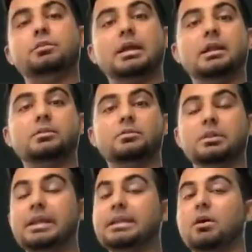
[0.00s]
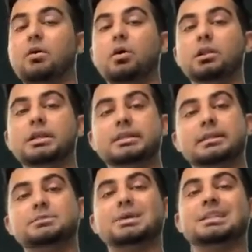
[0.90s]
calculate all the
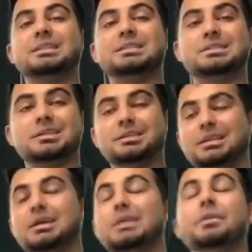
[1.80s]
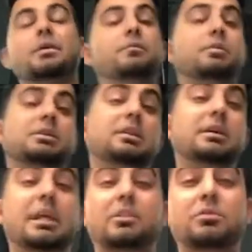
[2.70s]
things by this
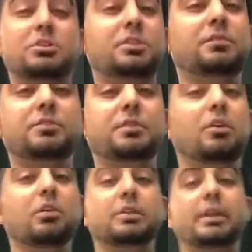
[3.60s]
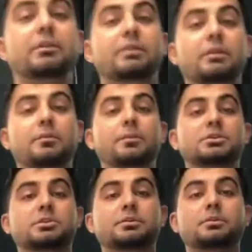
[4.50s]
the calculation which we already given in our
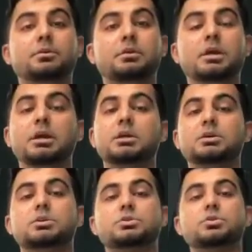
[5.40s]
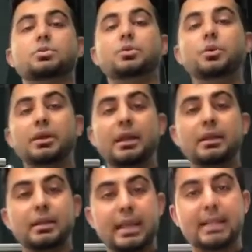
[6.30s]
project report, so you
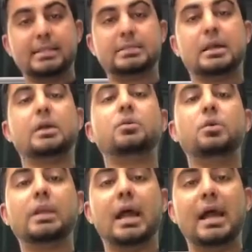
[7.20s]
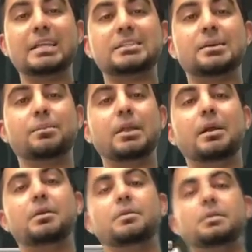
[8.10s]
can get a good high
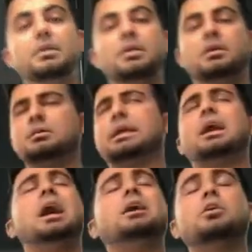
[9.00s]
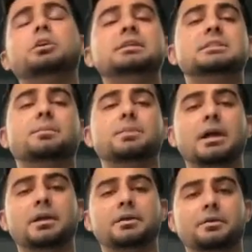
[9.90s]
supplier, like high quality
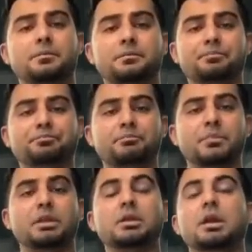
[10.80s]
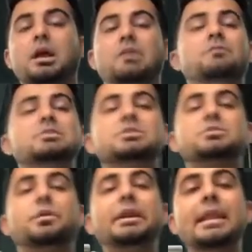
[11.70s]
supplier, and which is
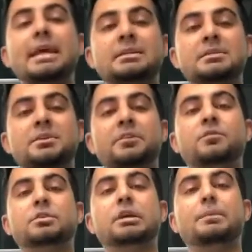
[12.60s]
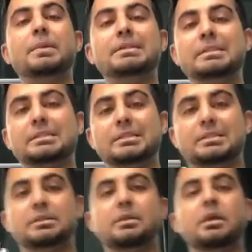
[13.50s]
very necessary for the
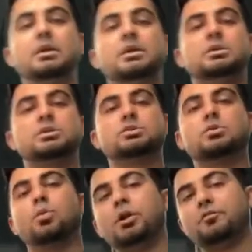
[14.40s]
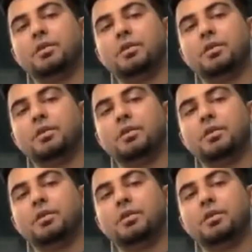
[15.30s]
businesses. So what